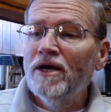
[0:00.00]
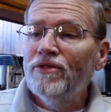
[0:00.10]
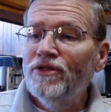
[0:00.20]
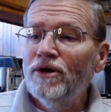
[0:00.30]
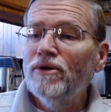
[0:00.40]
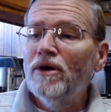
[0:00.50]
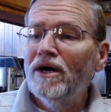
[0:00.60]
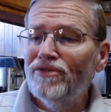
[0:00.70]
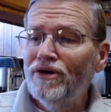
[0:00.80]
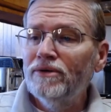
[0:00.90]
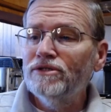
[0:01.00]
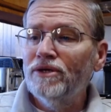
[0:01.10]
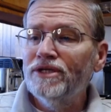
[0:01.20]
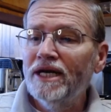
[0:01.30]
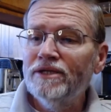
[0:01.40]
those
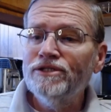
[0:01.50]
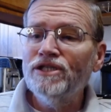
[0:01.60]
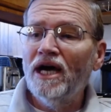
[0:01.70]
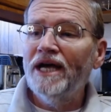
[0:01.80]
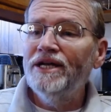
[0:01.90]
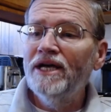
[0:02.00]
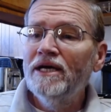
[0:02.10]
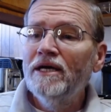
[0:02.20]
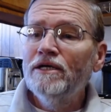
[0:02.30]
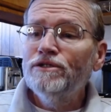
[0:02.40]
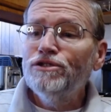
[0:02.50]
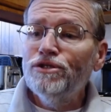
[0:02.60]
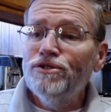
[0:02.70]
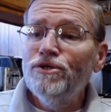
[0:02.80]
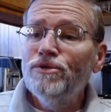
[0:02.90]
on the other side to
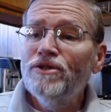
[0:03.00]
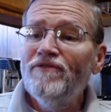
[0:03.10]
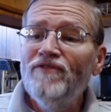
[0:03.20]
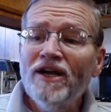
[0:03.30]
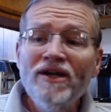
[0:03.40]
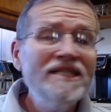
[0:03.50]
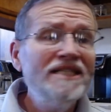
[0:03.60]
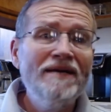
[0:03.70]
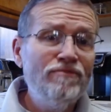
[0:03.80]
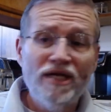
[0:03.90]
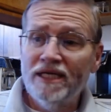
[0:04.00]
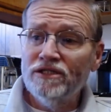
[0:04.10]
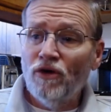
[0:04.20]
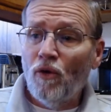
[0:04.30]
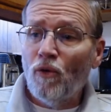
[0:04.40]
do the very same
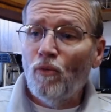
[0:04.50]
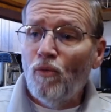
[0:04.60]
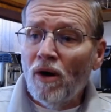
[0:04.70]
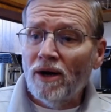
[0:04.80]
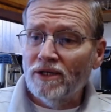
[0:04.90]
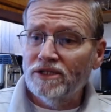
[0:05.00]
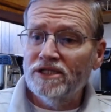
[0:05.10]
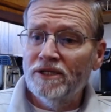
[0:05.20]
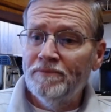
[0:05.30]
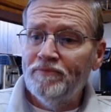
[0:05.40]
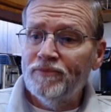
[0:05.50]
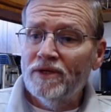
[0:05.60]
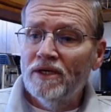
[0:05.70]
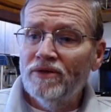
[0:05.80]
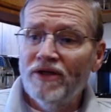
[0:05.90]
things, or worse,
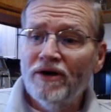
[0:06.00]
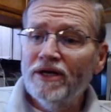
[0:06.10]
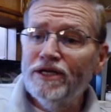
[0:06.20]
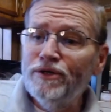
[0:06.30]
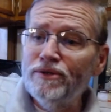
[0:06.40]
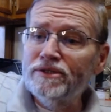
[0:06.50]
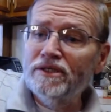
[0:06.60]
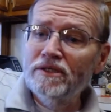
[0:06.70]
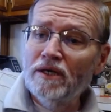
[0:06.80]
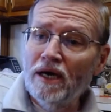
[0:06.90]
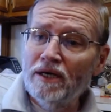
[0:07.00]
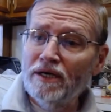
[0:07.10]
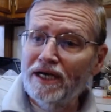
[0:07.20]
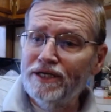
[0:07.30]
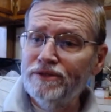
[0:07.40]
they're
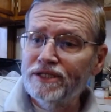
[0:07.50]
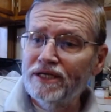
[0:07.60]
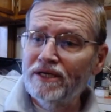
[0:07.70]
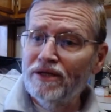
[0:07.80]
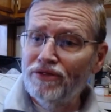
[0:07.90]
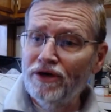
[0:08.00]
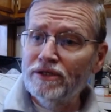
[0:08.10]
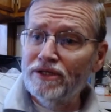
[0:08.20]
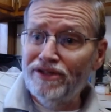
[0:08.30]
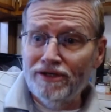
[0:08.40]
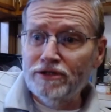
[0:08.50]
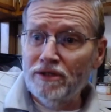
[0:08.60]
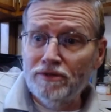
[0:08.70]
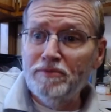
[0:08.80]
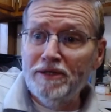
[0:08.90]
accusing
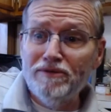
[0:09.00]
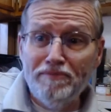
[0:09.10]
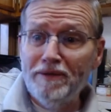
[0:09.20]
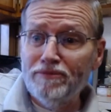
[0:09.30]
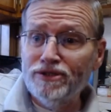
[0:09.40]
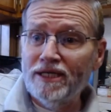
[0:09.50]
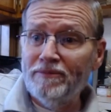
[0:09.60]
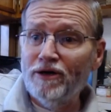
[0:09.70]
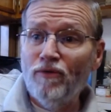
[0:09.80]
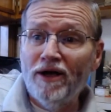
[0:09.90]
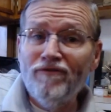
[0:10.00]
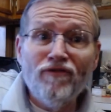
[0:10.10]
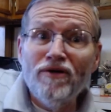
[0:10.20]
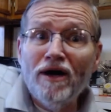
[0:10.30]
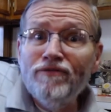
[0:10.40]
those people stepping away
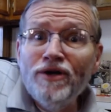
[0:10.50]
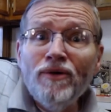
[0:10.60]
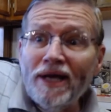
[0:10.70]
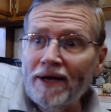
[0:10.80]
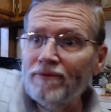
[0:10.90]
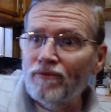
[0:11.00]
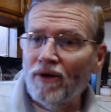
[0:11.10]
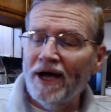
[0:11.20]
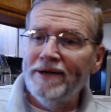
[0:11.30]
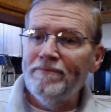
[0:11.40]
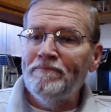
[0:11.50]
of doing, right?